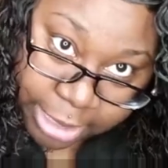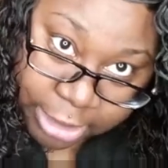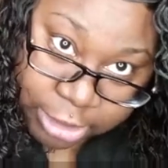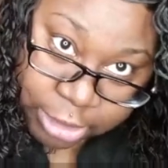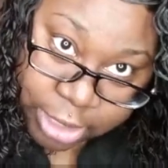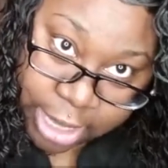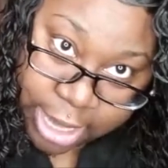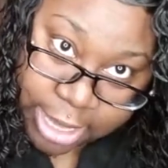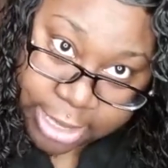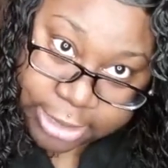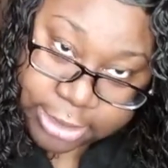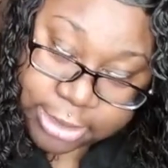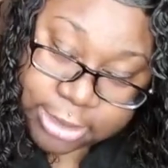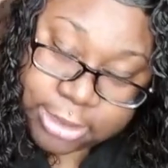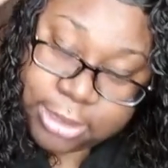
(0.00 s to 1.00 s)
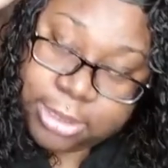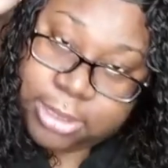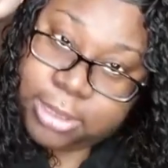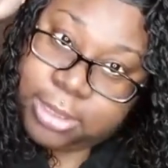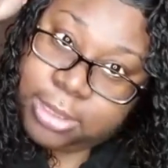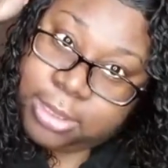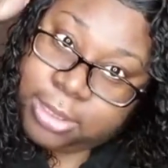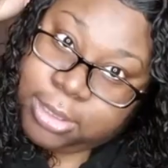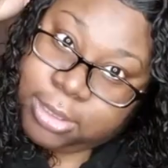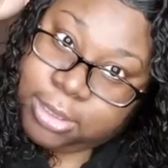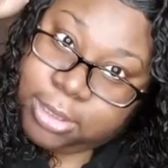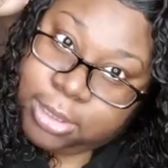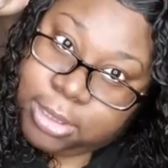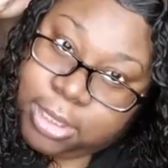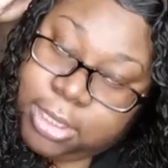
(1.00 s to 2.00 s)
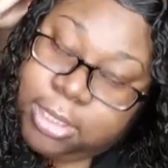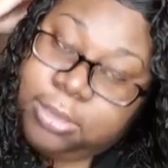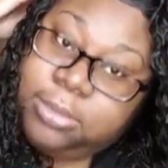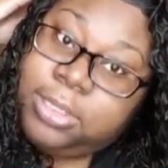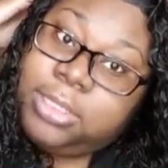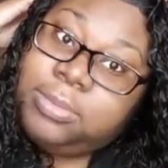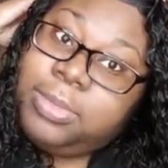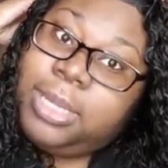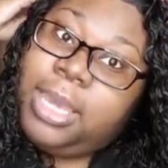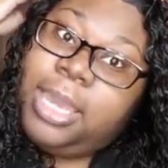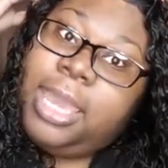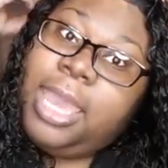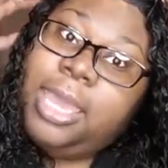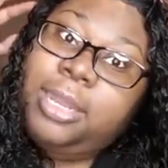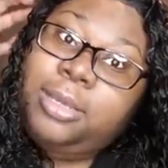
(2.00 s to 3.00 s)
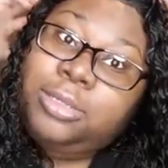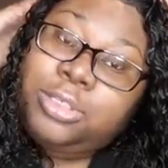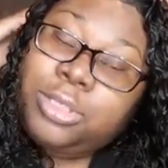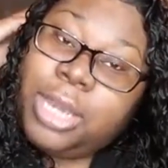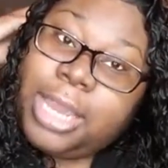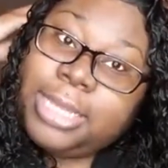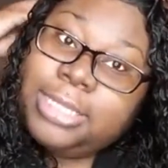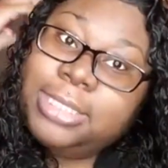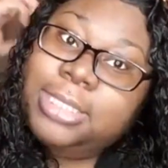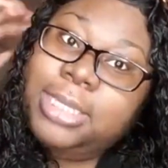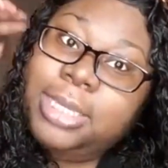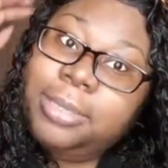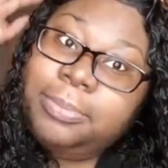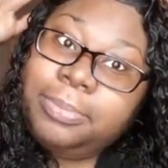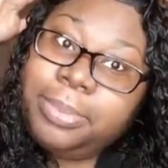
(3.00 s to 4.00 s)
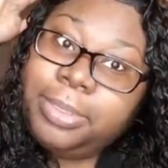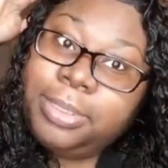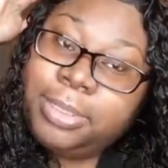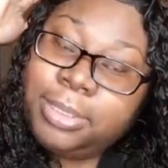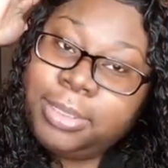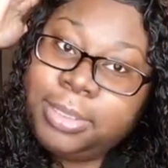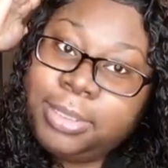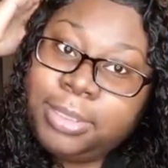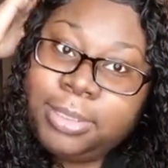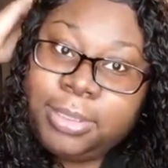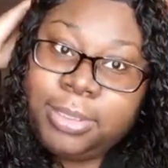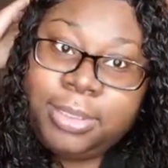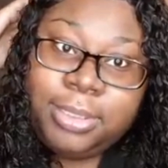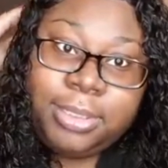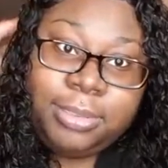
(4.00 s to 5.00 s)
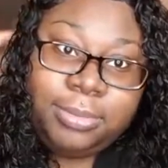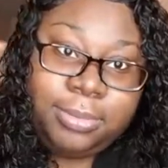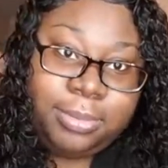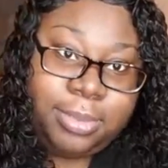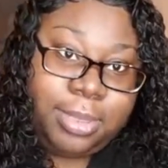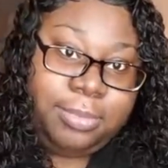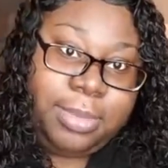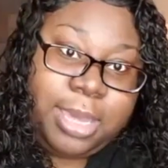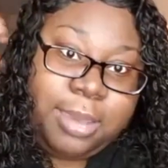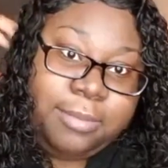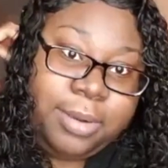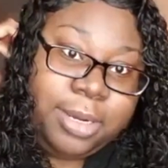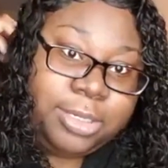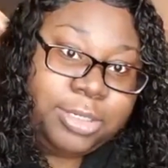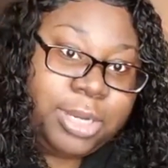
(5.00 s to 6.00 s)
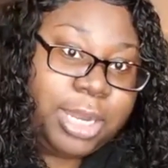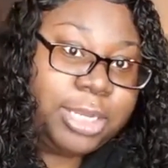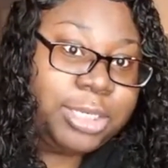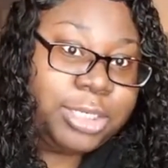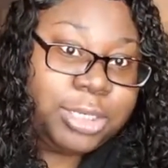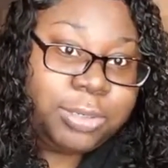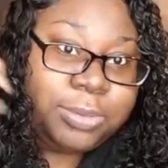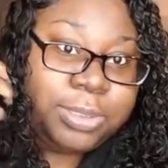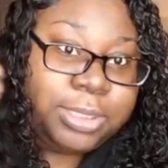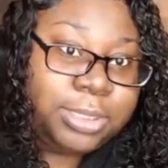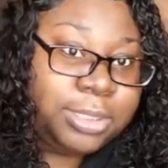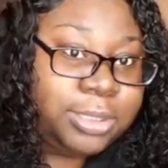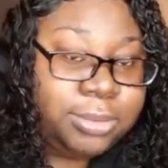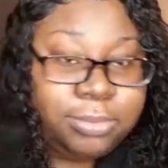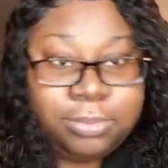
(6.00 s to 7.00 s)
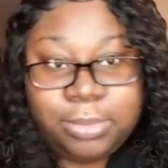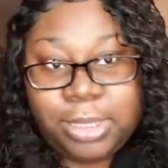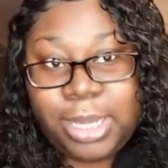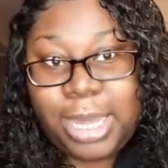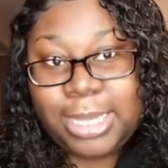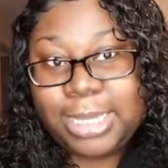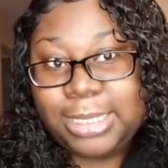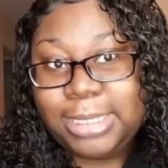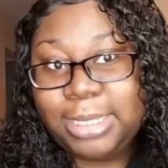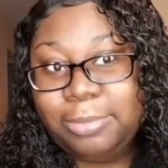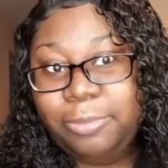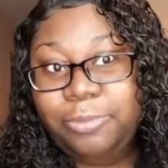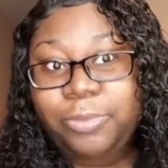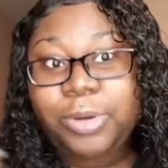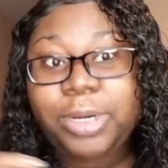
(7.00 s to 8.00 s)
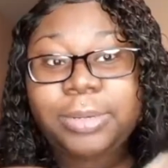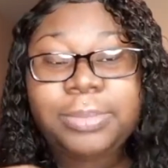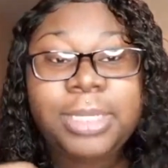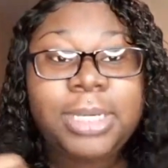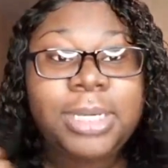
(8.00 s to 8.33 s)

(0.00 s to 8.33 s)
my tracks. You know, because we can't have no track slip. Can't be having our tracks showing. But as I said before,